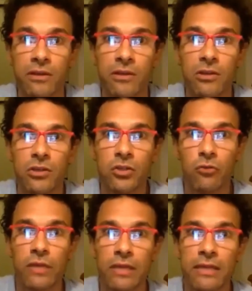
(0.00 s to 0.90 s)

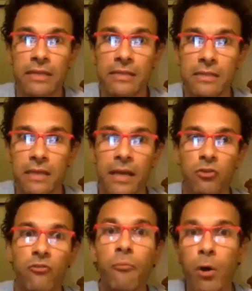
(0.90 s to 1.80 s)
So this
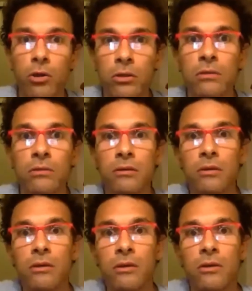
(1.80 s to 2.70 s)
kind of bond
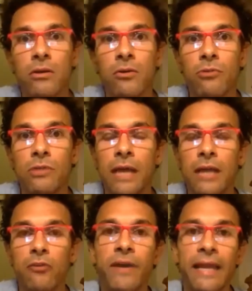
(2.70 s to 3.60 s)
was
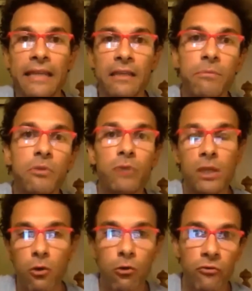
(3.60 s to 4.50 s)
kind of created
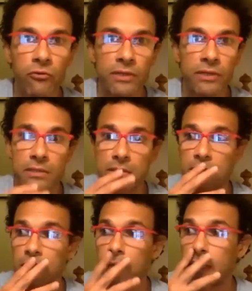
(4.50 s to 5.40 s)
between all of us,
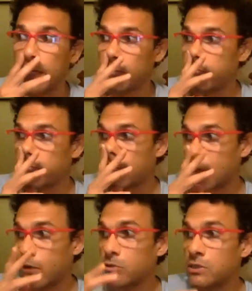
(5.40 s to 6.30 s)
and
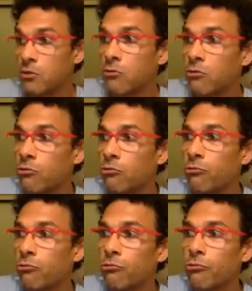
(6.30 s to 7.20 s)
I'm
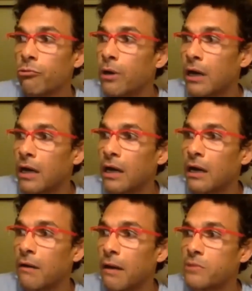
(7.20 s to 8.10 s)
so
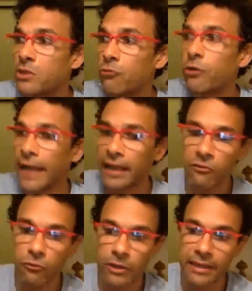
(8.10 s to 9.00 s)

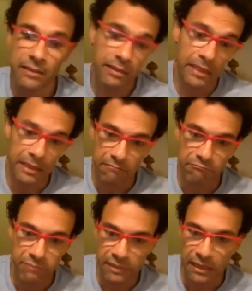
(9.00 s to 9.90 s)
grateful that
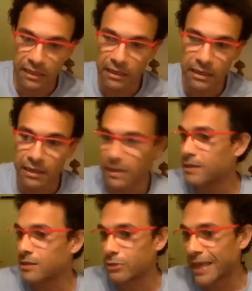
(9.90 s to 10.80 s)

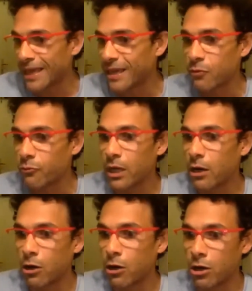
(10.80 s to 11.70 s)
till today we
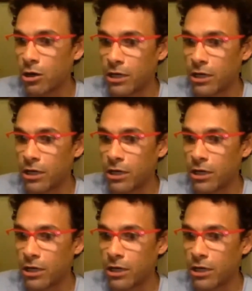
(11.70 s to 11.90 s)
are